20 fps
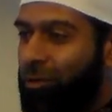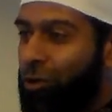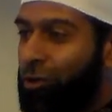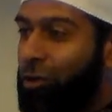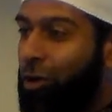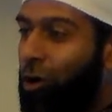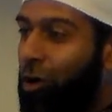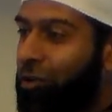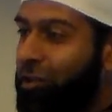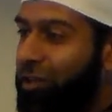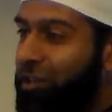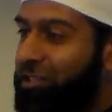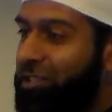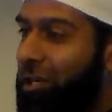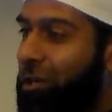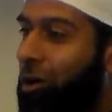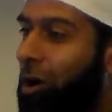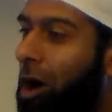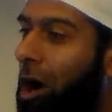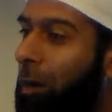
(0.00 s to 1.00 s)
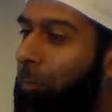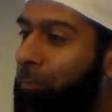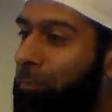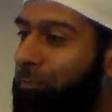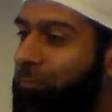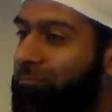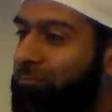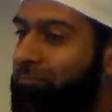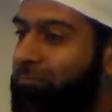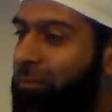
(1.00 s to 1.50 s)
You know there's a
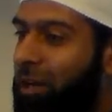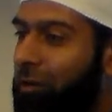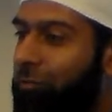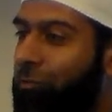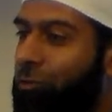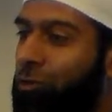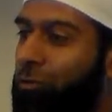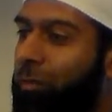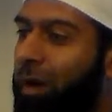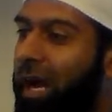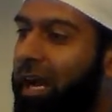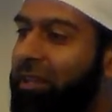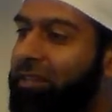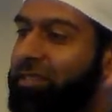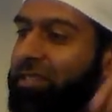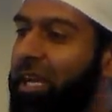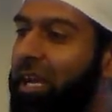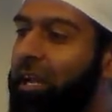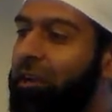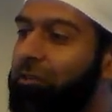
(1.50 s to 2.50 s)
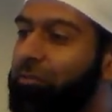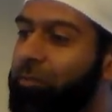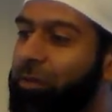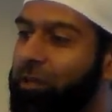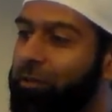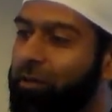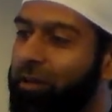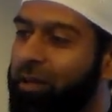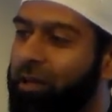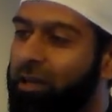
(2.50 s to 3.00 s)
cop a few miles ahead of
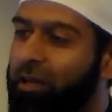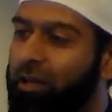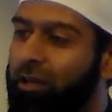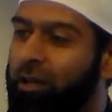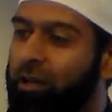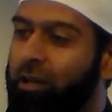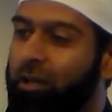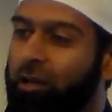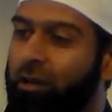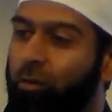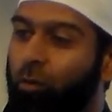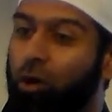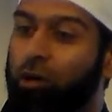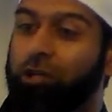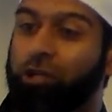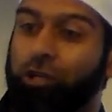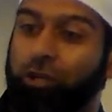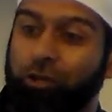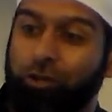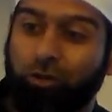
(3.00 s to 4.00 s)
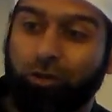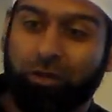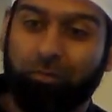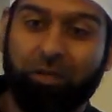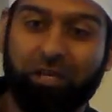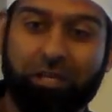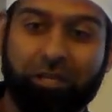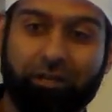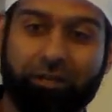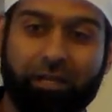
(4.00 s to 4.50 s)
you. What do you do
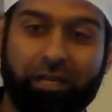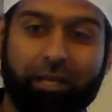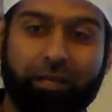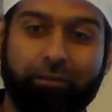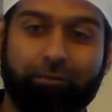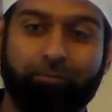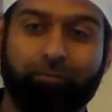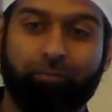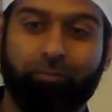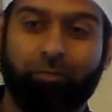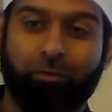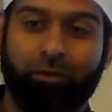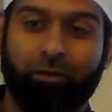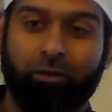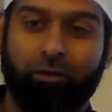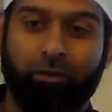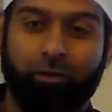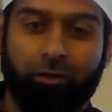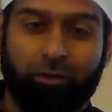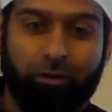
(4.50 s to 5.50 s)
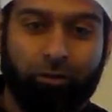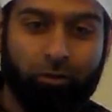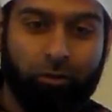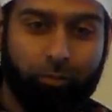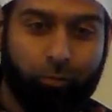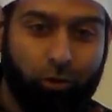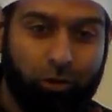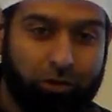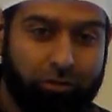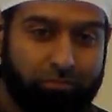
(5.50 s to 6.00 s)
immediately?
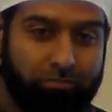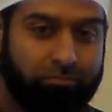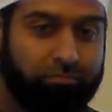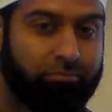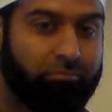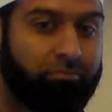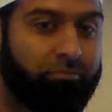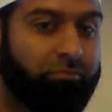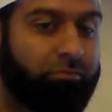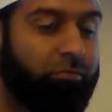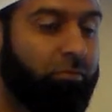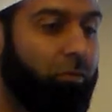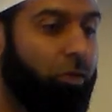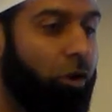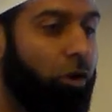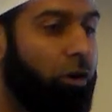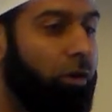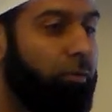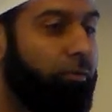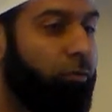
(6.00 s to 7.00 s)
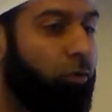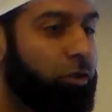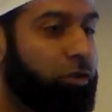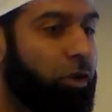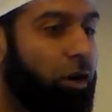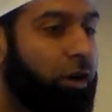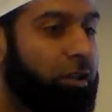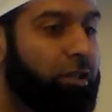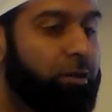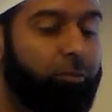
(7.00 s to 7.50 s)
You put your
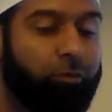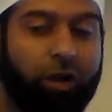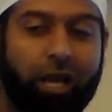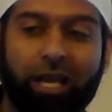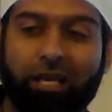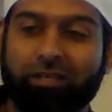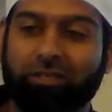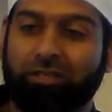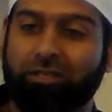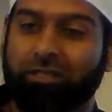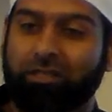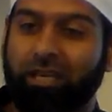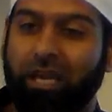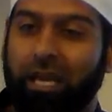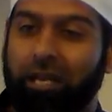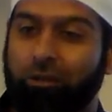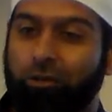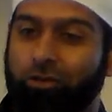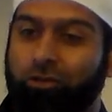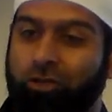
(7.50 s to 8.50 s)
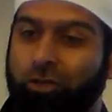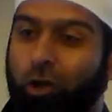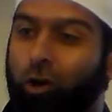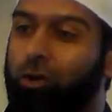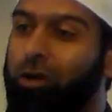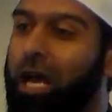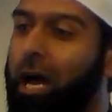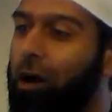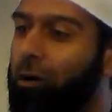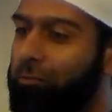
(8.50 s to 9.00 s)
foot on the brakes and you
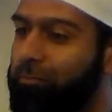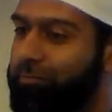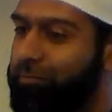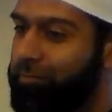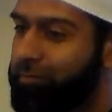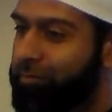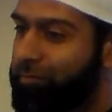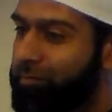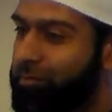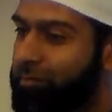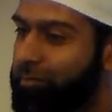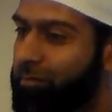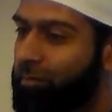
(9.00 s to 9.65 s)
slow down.